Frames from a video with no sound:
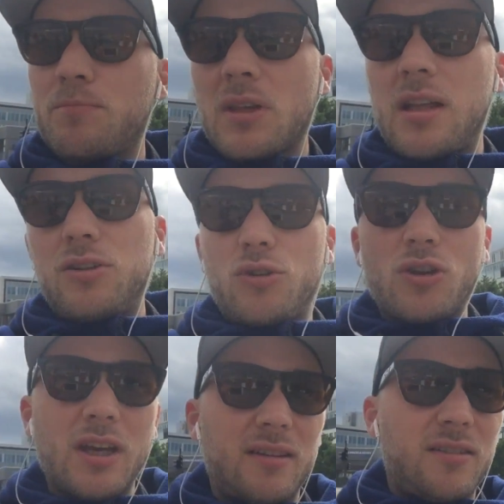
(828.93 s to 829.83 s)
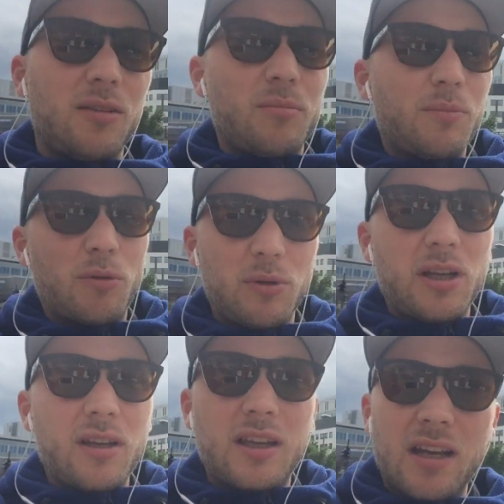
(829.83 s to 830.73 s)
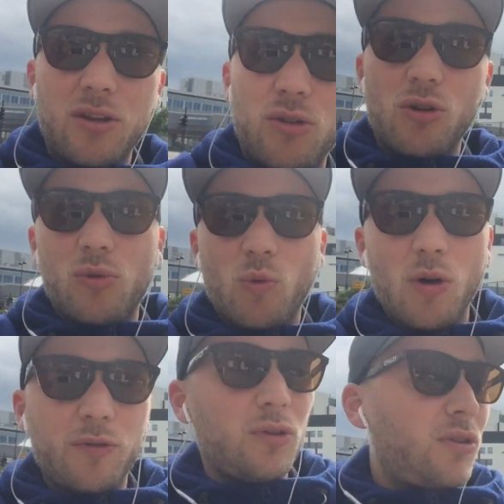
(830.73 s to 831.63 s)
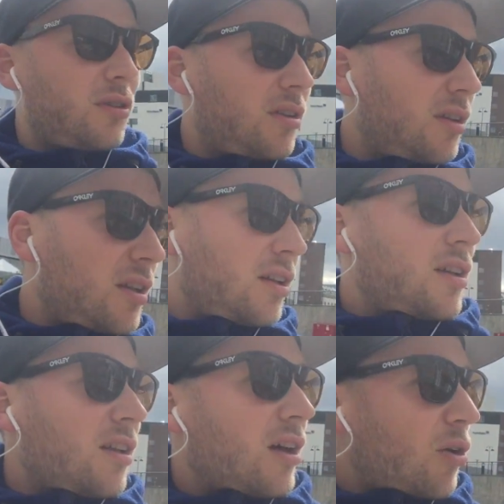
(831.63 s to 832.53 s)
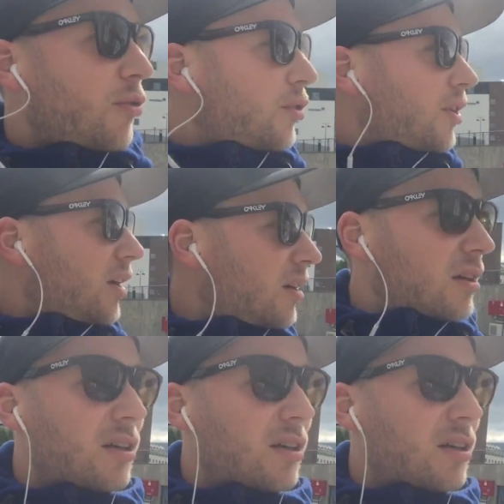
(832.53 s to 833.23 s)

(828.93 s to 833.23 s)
and you can probably get a good old waffle over there.